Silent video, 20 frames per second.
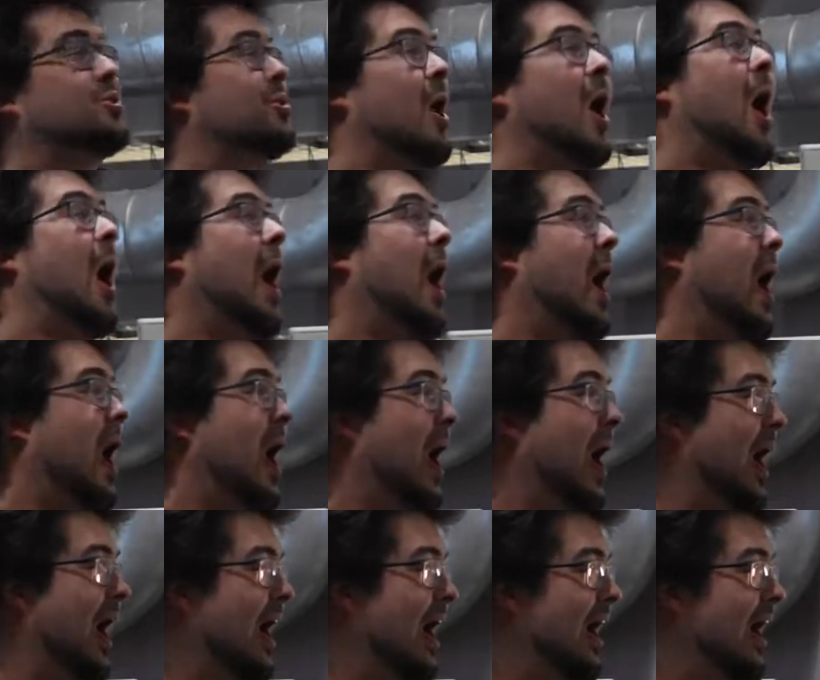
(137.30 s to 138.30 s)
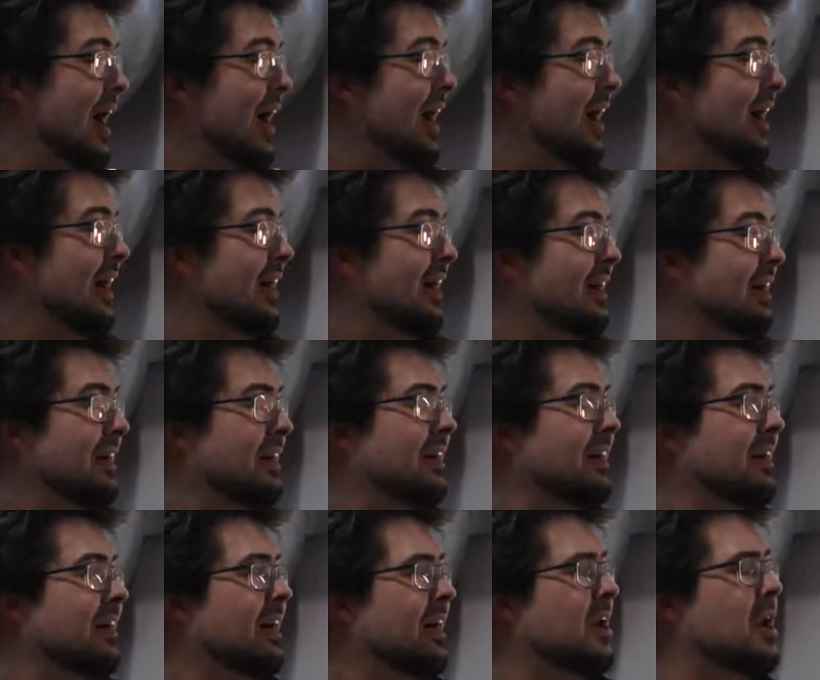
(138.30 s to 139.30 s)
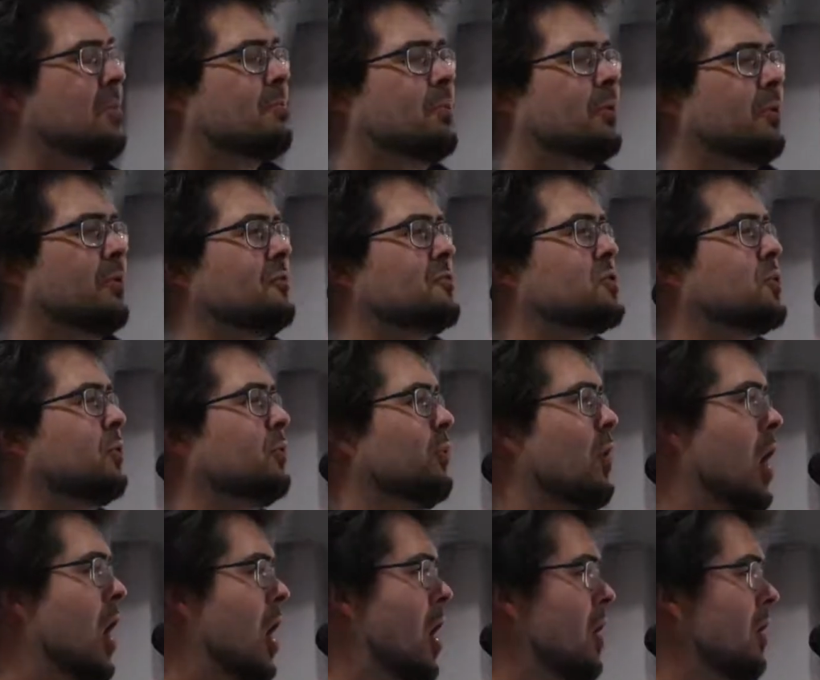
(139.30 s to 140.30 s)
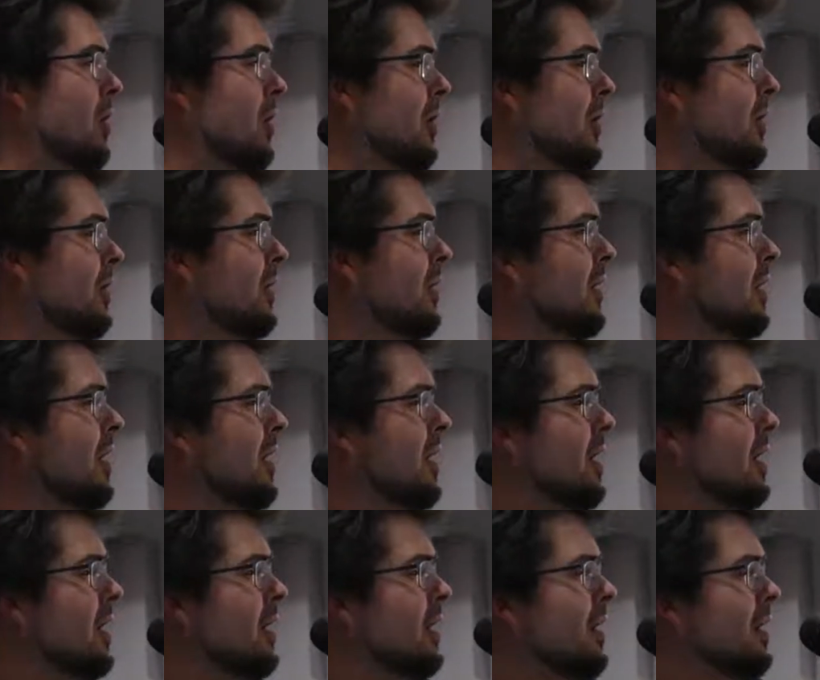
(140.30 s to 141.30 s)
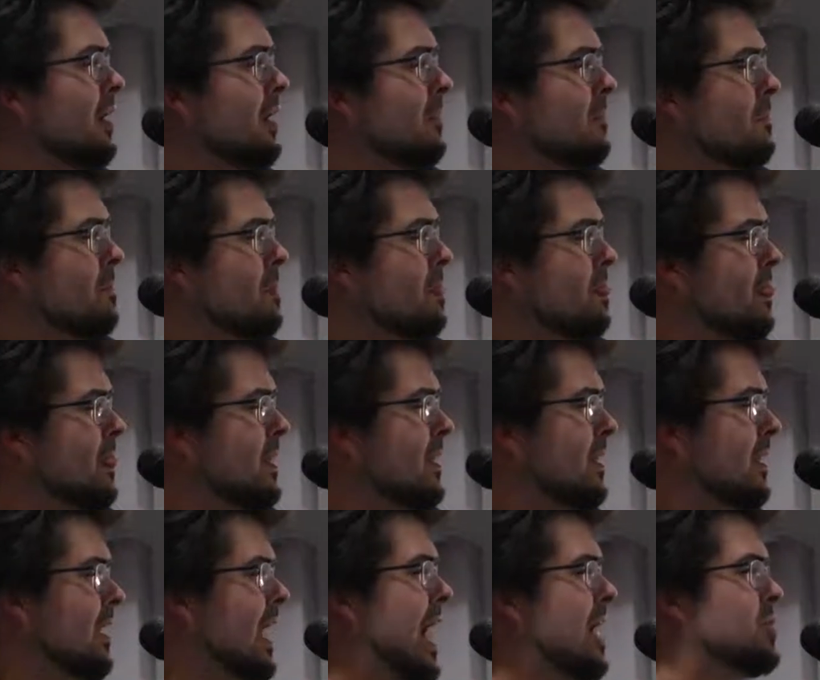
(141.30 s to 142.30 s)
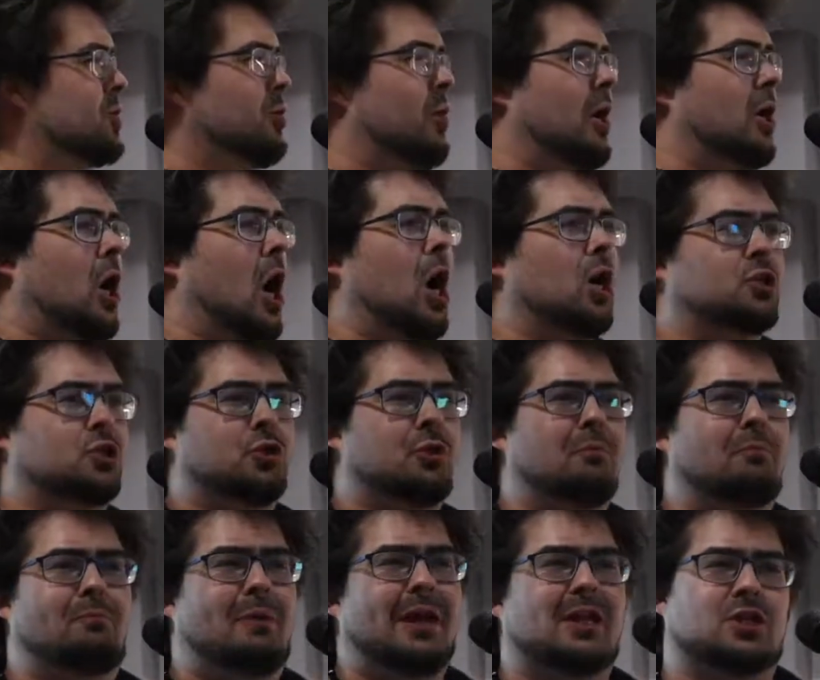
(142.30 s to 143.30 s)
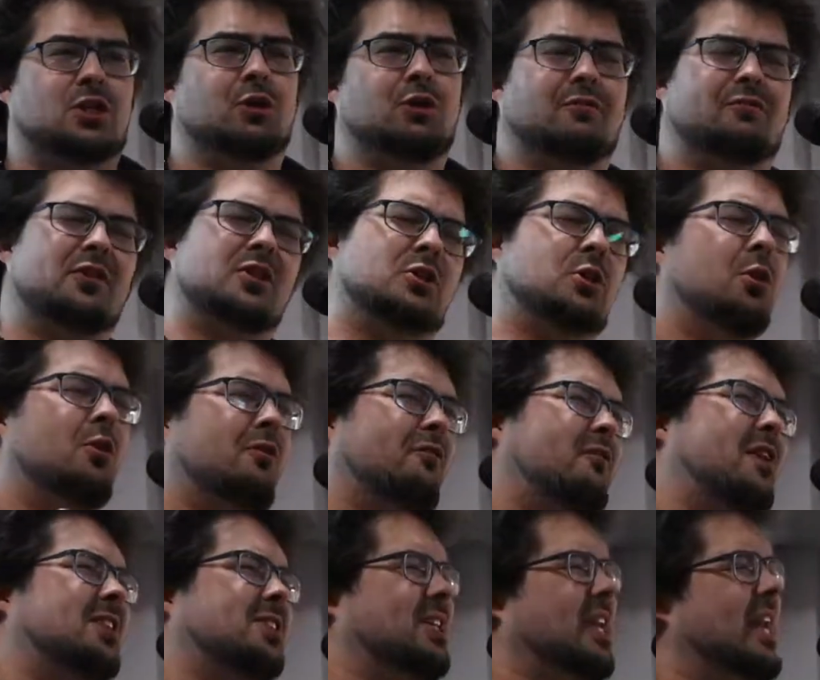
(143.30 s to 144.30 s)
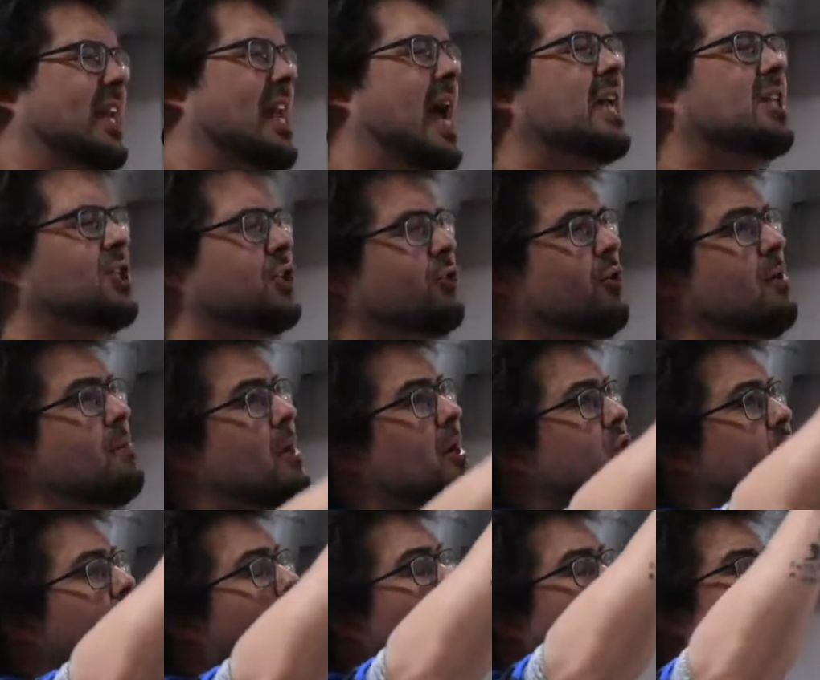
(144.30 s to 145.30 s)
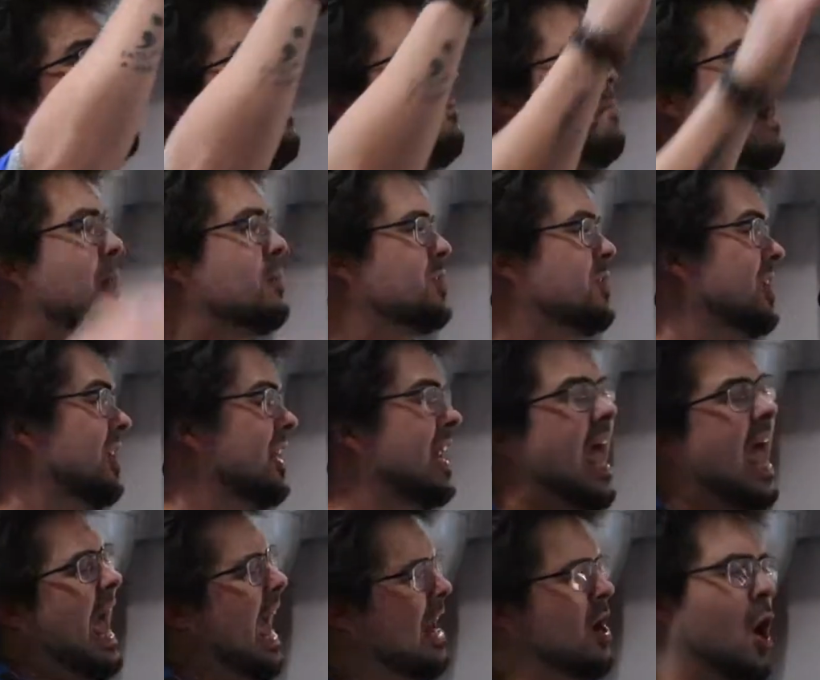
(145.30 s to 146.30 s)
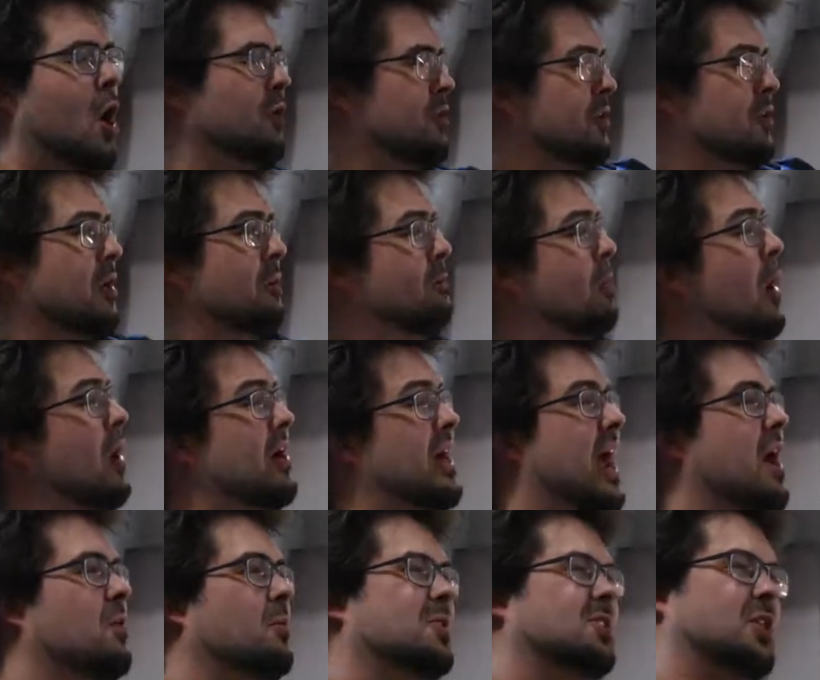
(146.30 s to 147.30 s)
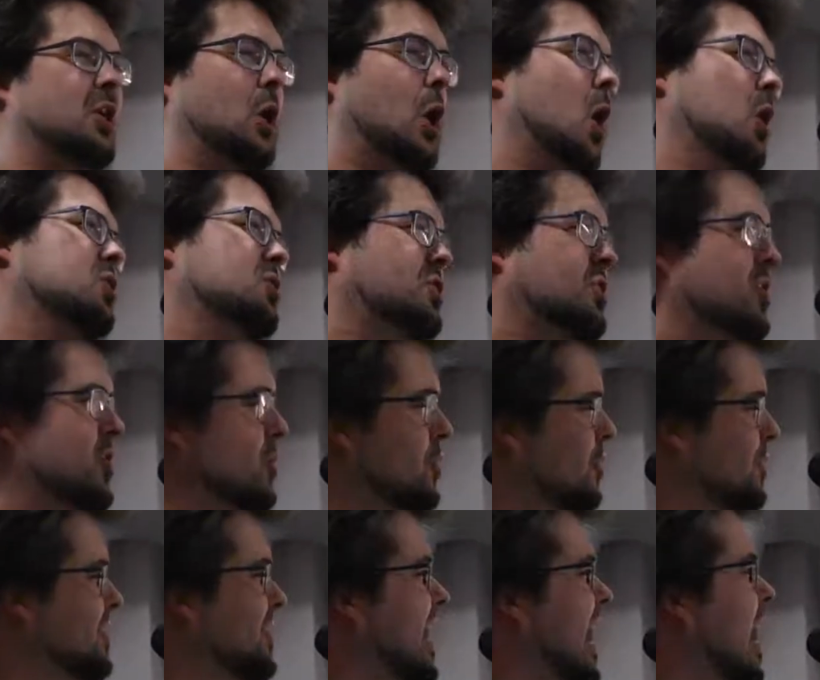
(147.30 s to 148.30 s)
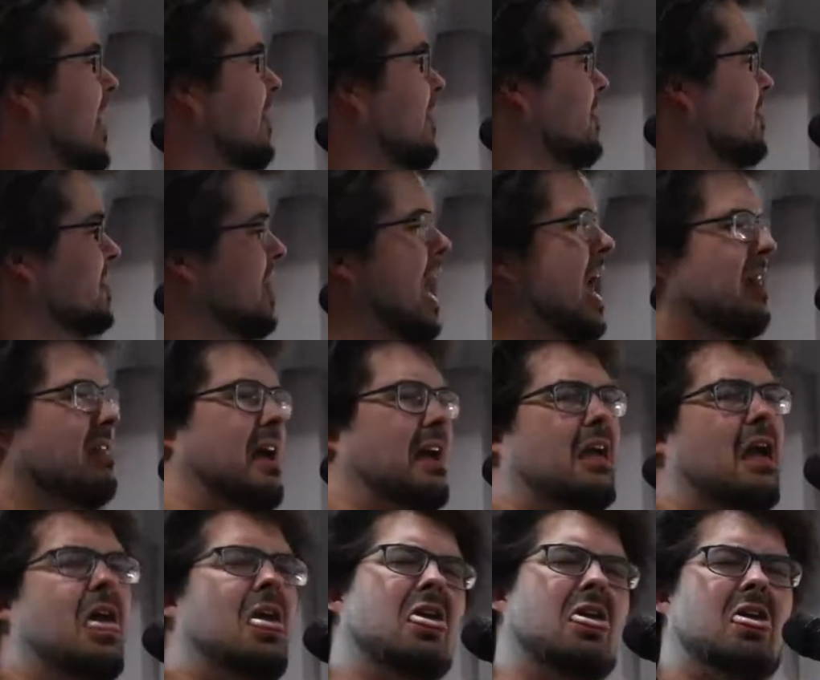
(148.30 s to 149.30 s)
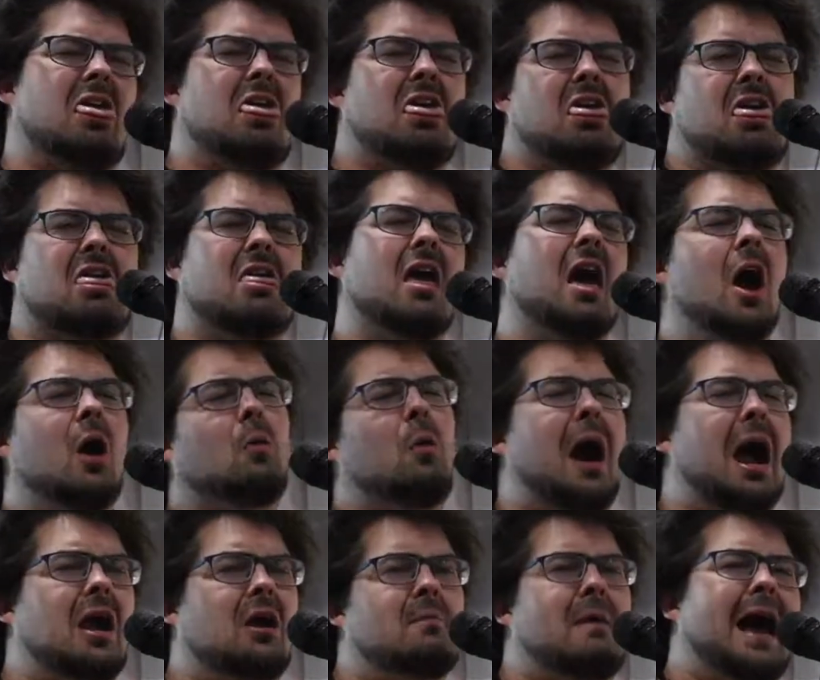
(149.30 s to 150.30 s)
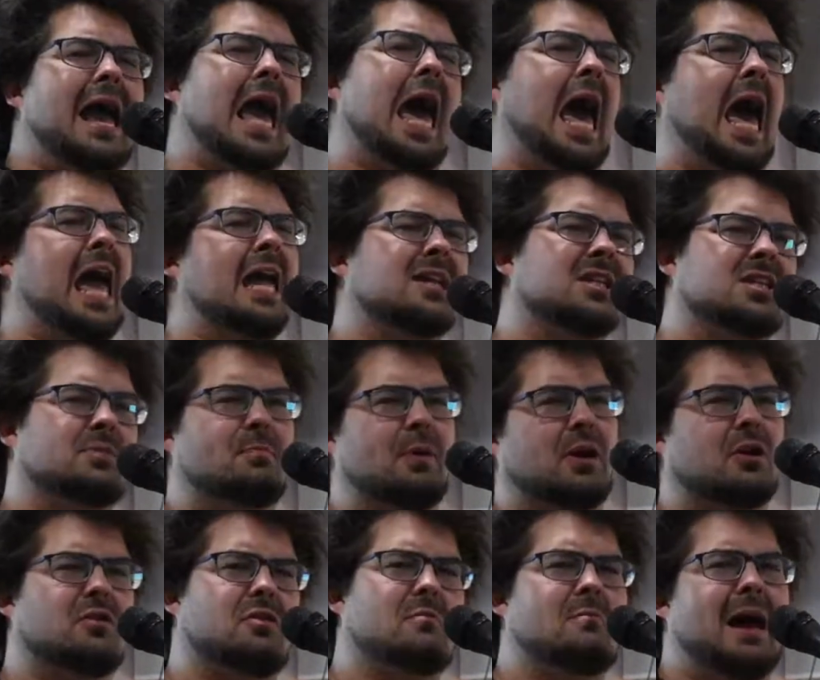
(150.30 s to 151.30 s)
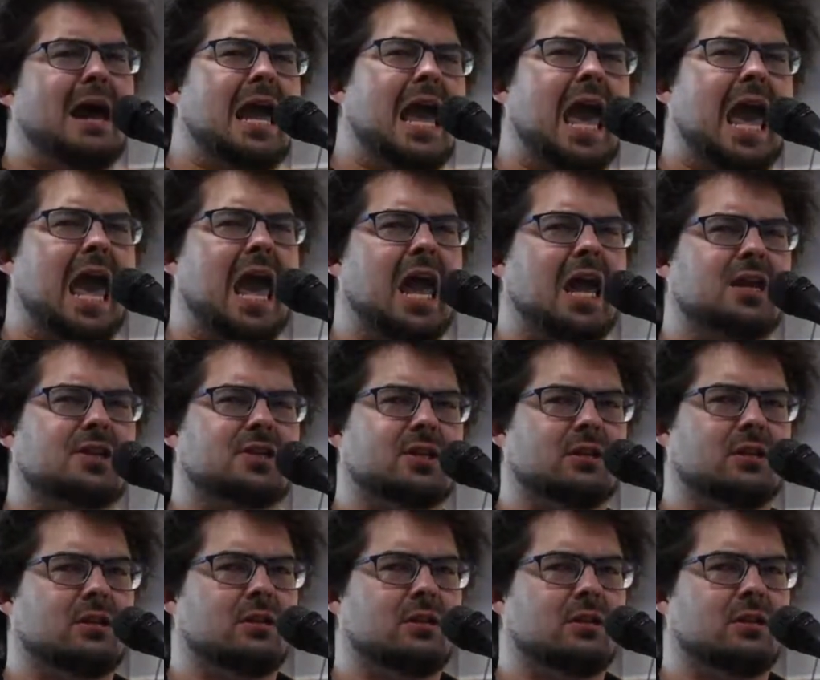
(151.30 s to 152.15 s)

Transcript: draw. And I proved you wrong. I drew a cartoon picture of the two of us eating ice cream on top of a mountain, and all you could point out was the continuity errors. Like, why are my hands bigger than my head?